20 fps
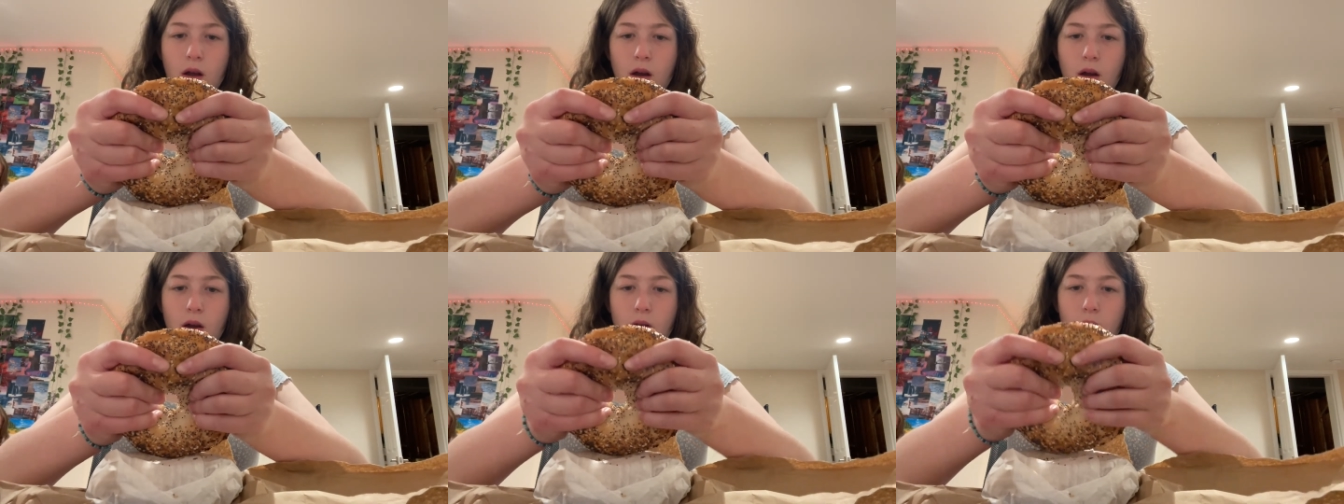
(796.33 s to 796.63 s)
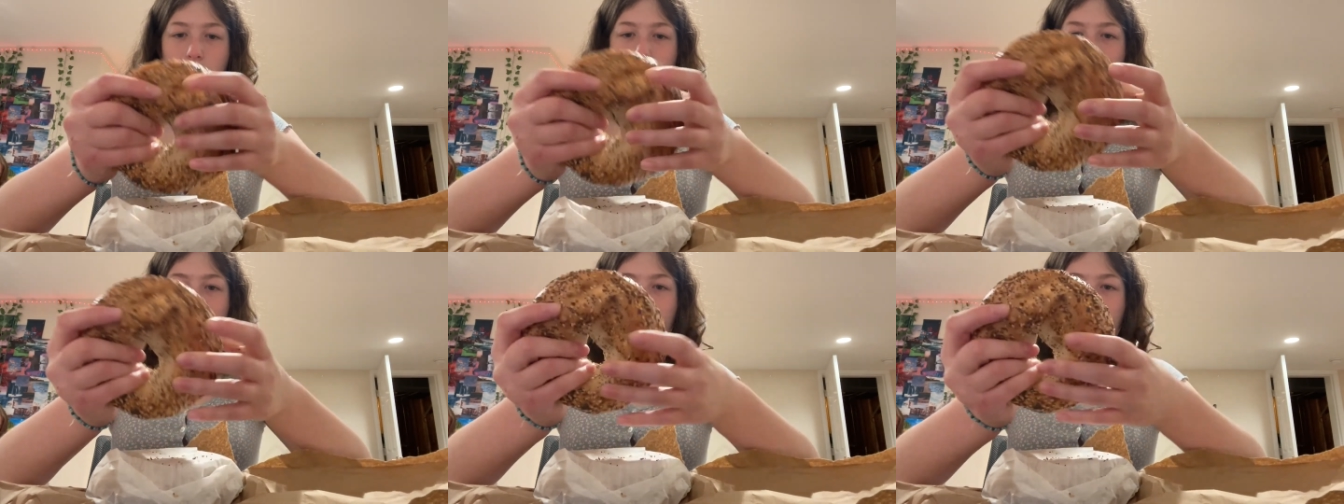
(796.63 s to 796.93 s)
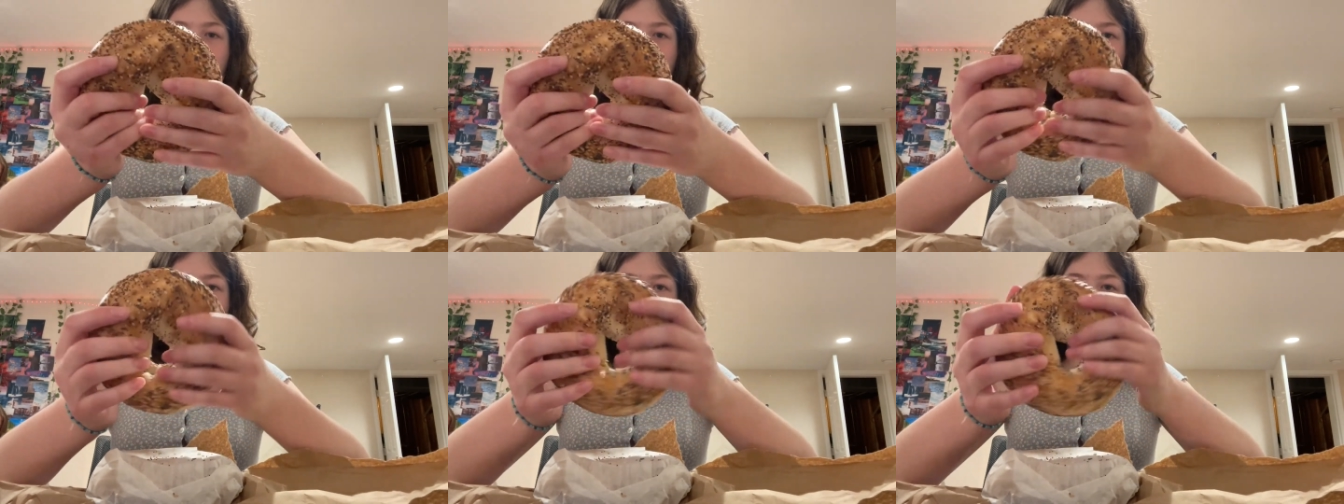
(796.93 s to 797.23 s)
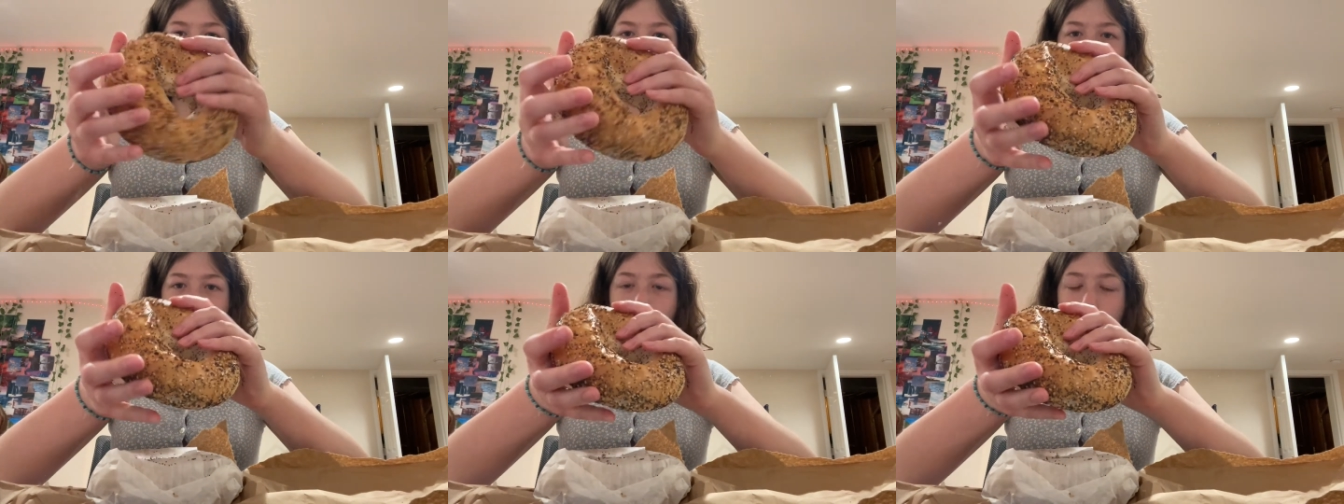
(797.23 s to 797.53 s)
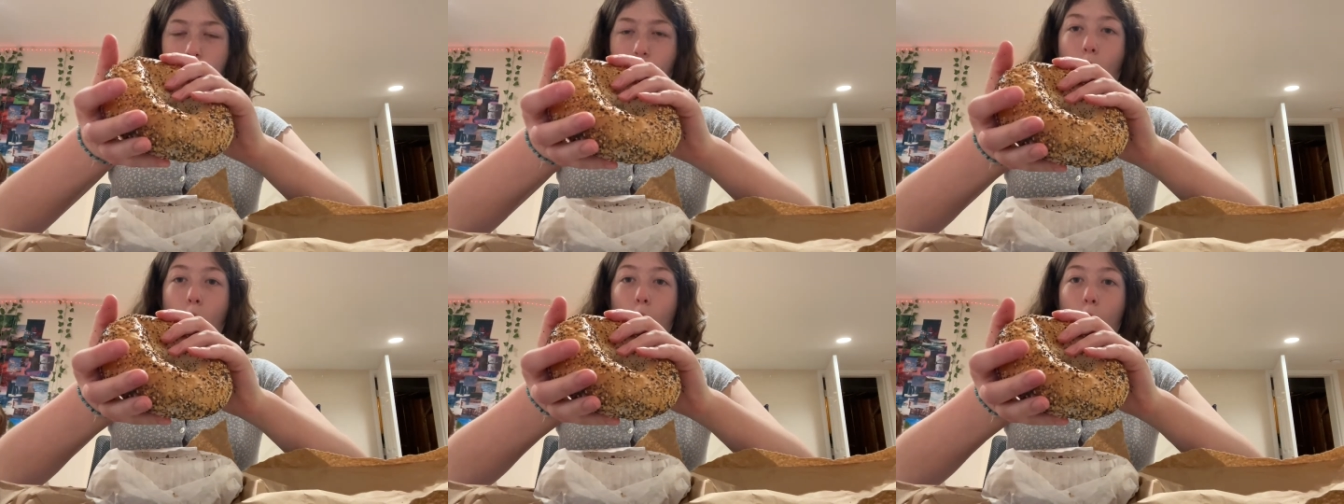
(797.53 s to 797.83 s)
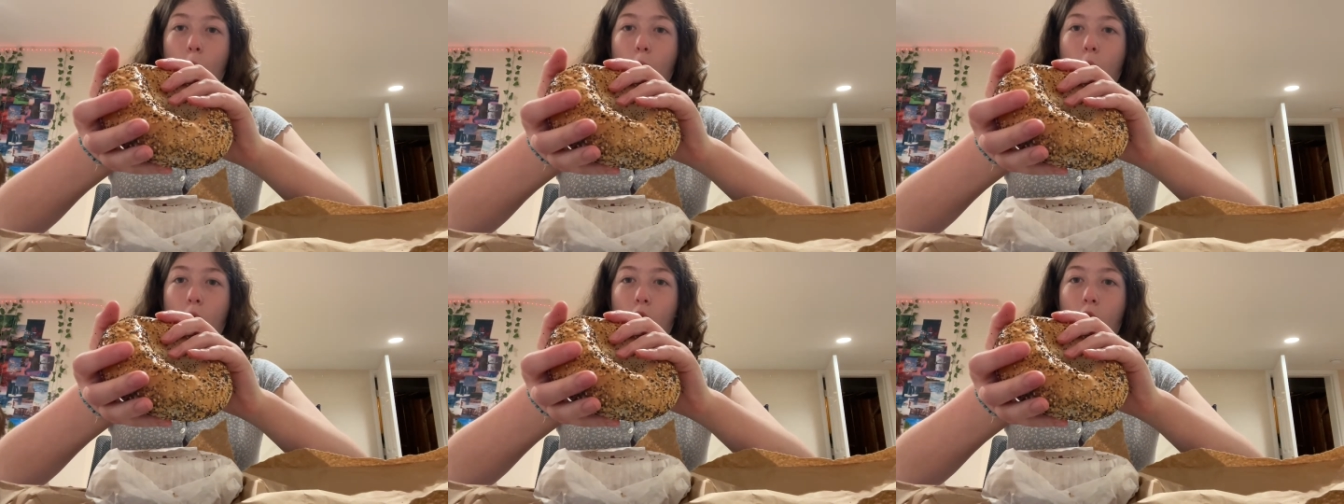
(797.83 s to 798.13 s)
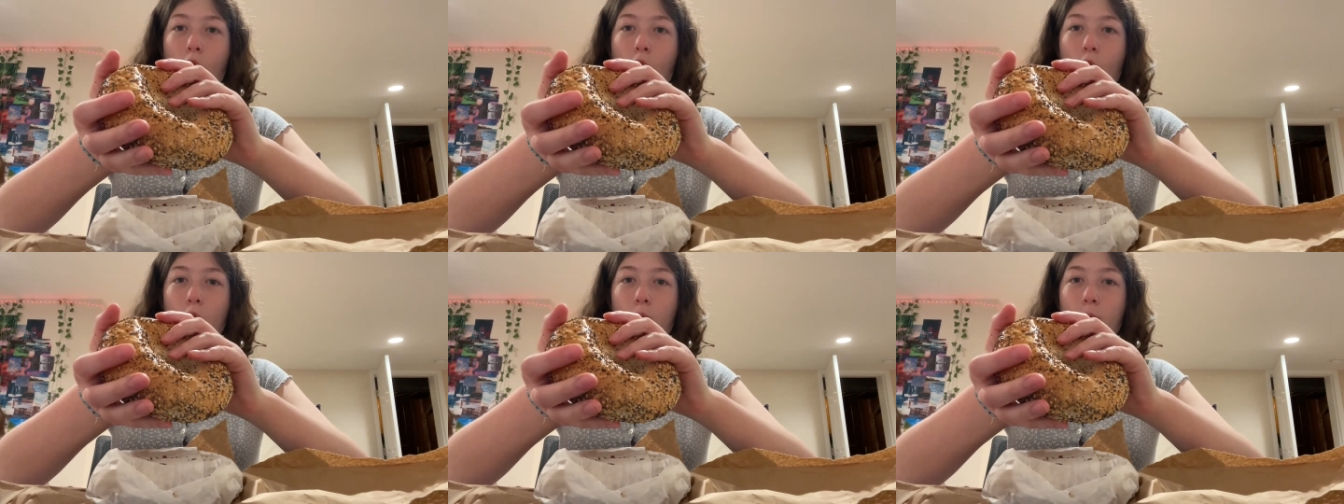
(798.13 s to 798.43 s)
Wow.
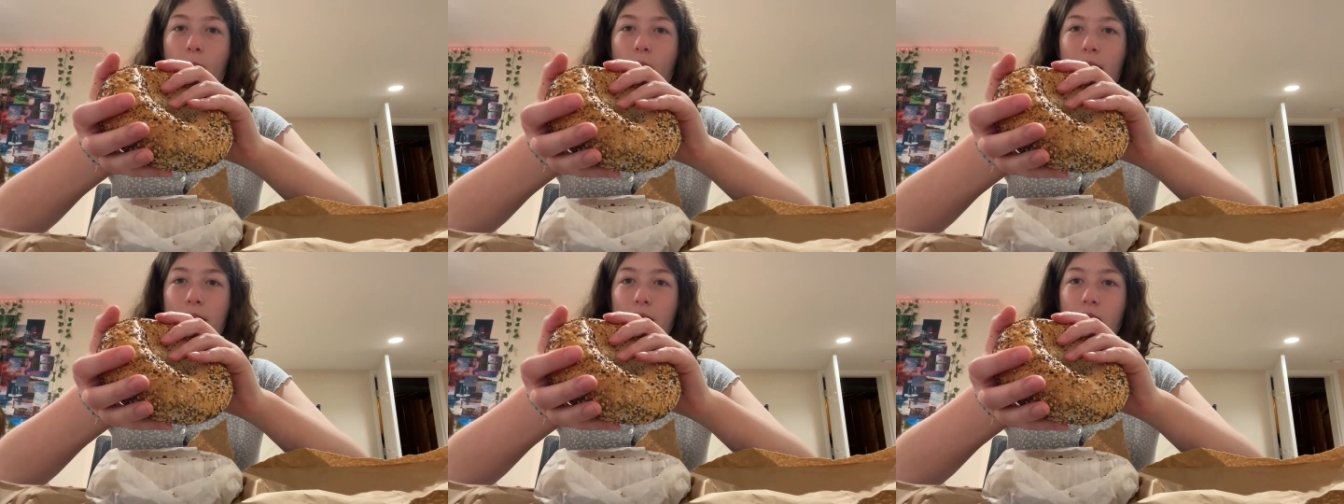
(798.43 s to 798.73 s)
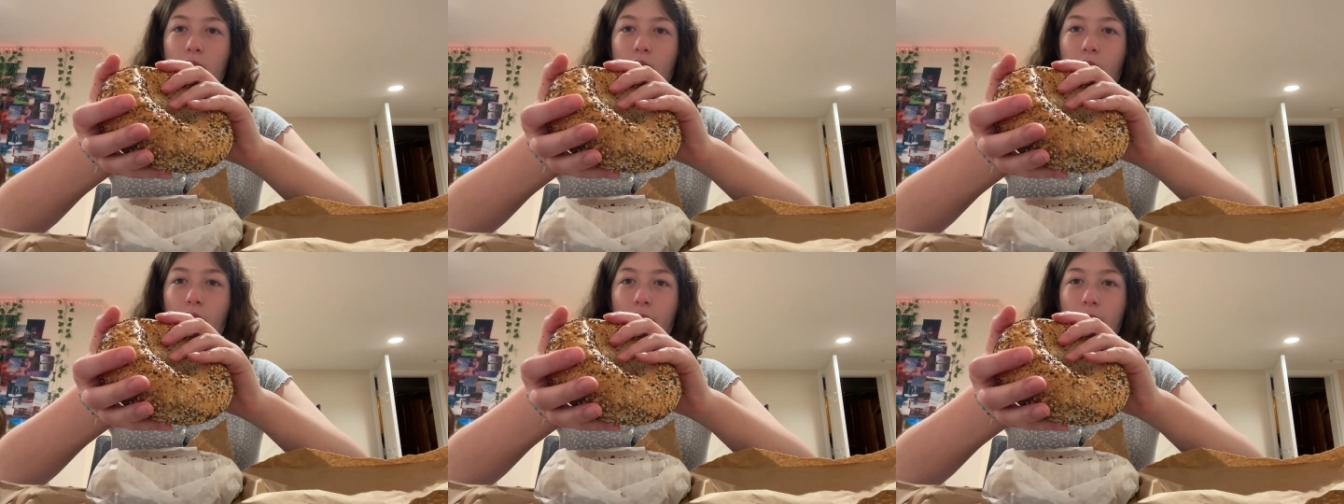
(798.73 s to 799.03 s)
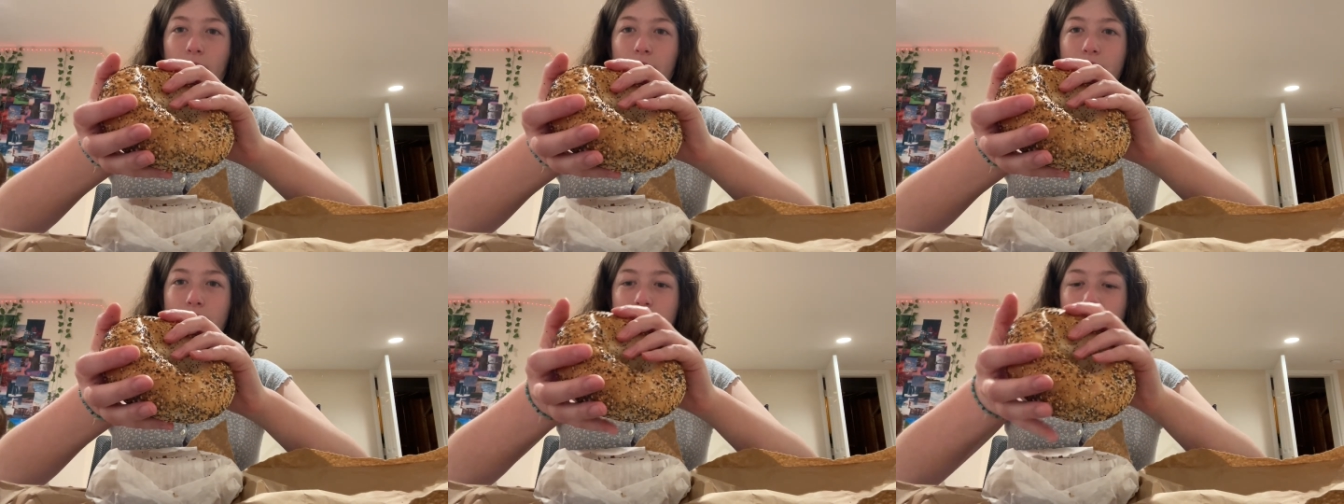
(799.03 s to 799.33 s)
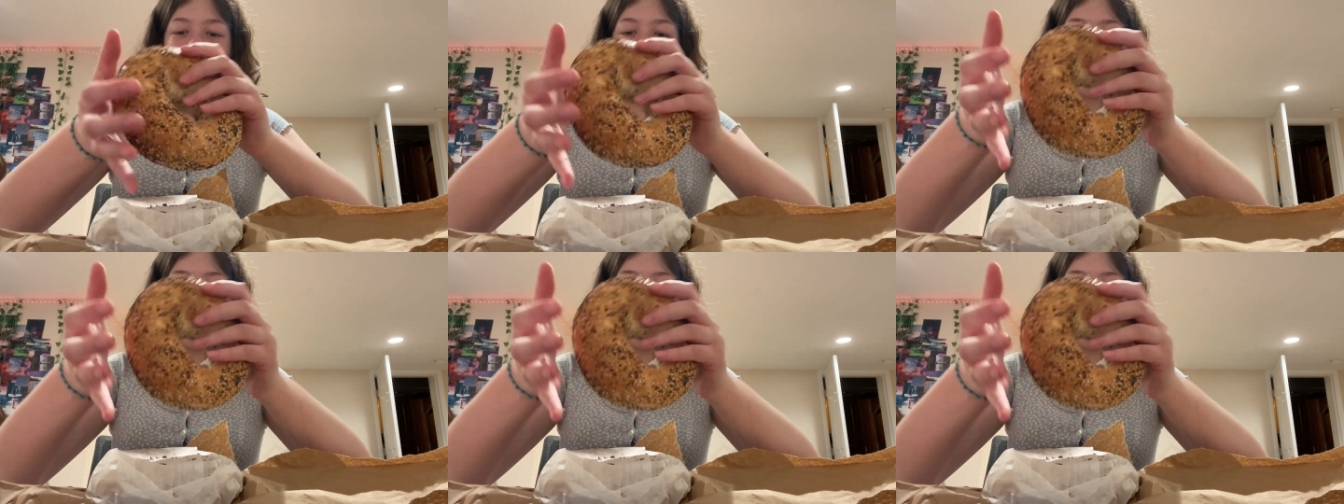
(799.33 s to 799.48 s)
Oh my gosh.